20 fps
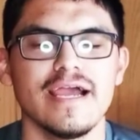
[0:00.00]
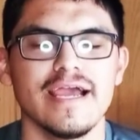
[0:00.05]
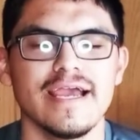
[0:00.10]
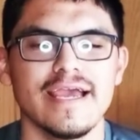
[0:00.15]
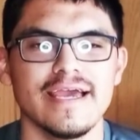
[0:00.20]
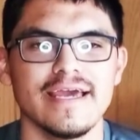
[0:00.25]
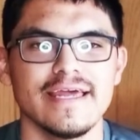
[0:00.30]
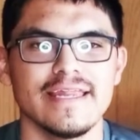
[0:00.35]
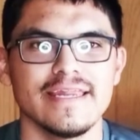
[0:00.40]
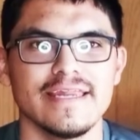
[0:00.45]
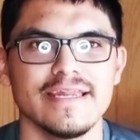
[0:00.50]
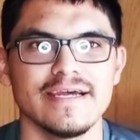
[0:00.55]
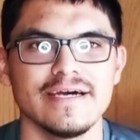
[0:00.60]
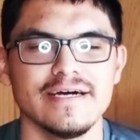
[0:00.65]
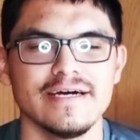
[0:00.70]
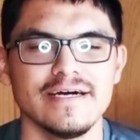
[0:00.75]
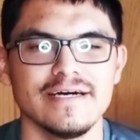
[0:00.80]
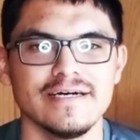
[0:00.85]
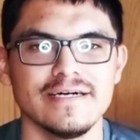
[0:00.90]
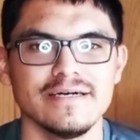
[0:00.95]
and
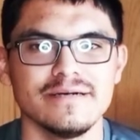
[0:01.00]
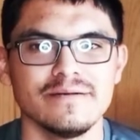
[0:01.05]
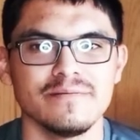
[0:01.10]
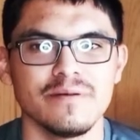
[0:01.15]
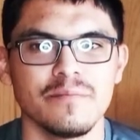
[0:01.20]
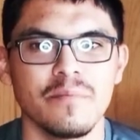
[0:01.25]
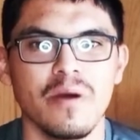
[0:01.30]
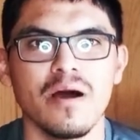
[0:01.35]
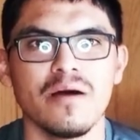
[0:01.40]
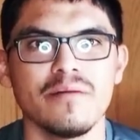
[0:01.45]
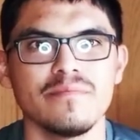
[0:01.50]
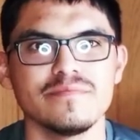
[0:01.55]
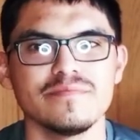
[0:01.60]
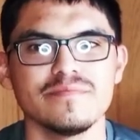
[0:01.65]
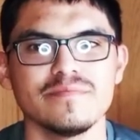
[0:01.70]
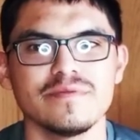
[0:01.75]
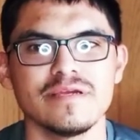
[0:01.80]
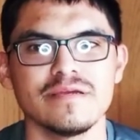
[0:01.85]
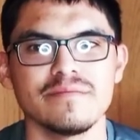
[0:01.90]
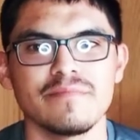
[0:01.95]
uh, my mom
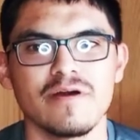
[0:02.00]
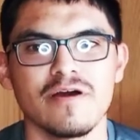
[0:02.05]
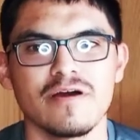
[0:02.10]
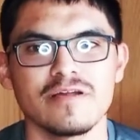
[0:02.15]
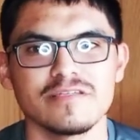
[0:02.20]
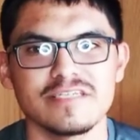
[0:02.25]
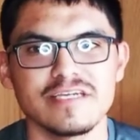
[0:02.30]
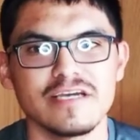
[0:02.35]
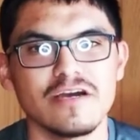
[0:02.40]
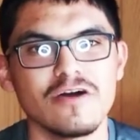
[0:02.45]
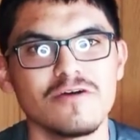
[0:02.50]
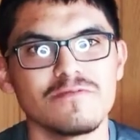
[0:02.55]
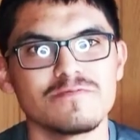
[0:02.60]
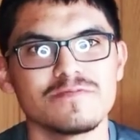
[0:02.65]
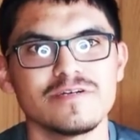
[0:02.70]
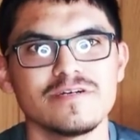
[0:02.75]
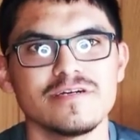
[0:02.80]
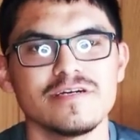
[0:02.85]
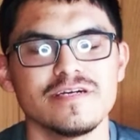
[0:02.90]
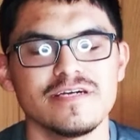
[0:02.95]
and my auntie helped
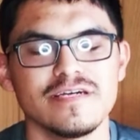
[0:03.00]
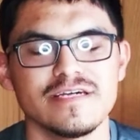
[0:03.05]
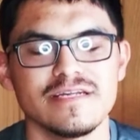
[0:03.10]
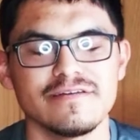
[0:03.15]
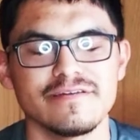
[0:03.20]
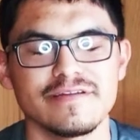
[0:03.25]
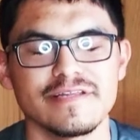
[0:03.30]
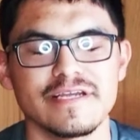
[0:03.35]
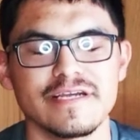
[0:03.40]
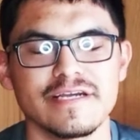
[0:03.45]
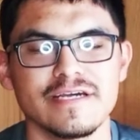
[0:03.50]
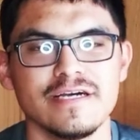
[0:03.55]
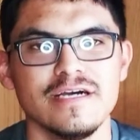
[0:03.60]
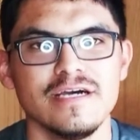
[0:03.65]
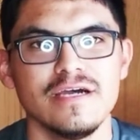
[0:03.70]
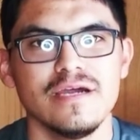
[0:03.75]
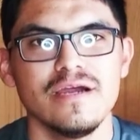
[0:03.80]
her and everything.